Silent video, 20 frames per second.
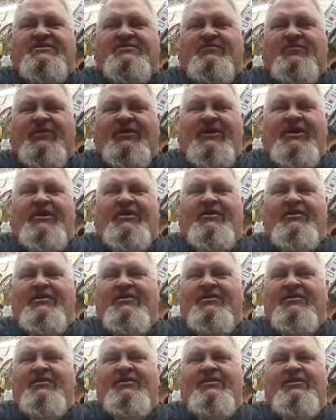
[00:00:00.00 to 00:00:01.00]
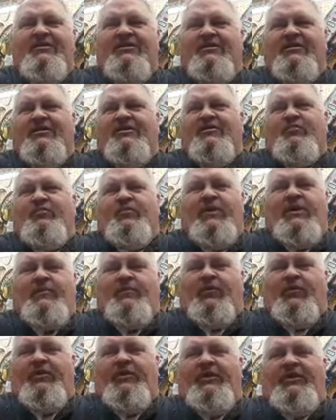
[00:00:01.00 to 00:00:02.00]
We need people
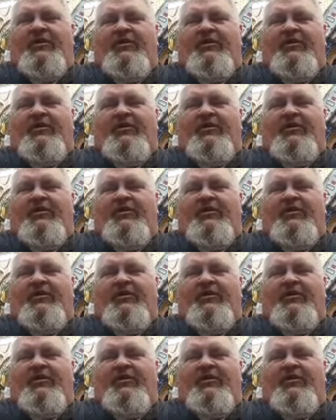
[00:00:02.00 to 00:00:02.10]
that